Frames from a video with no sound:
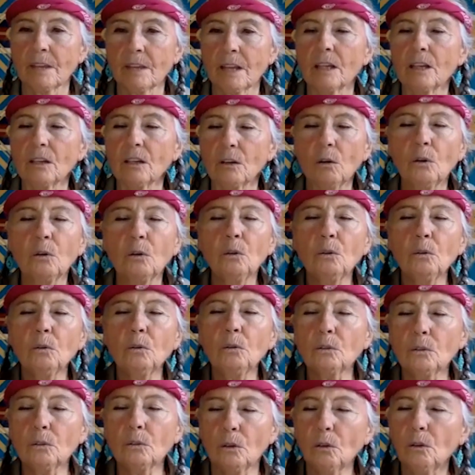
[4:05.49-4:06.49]
an
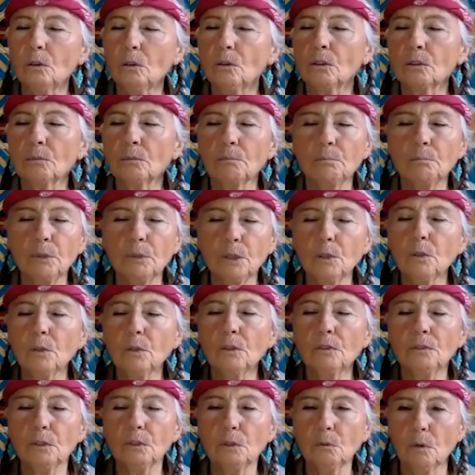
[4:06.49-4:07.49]
old, old,
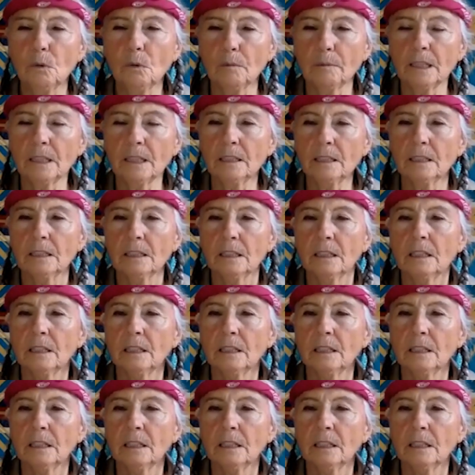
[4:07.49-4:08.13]
beautiful woman